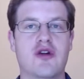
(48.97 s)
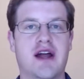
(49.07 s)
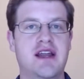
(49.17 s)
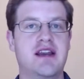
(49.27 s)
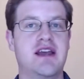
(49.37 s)
I
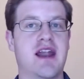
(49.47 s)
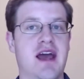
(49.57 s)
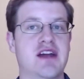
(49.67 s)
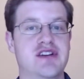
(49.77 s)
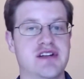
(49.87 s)
need to get
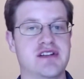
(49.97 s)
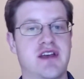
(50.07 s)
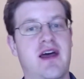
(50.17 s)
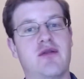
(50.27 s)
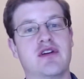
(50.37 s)
edges,
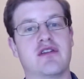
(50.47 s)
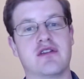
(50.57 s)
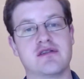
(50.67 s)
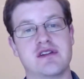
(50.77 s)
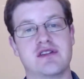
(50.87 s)
and that
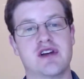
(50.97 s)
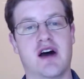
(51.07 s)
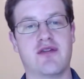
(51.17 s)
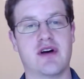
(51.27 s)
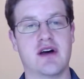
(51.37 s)
returns in
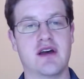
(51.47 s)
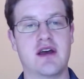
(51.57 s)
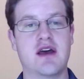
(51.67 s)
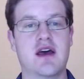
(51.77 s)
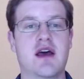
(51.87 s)
Java
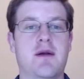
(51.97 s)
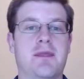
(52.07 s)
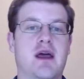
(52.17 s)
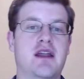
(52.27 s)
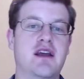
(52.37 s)

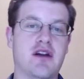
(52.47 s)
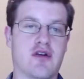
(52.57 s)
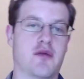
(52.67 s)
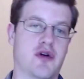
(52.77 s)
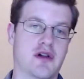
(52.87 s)
an
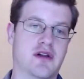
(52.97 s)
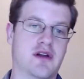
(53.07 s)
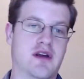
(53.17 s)
iterable,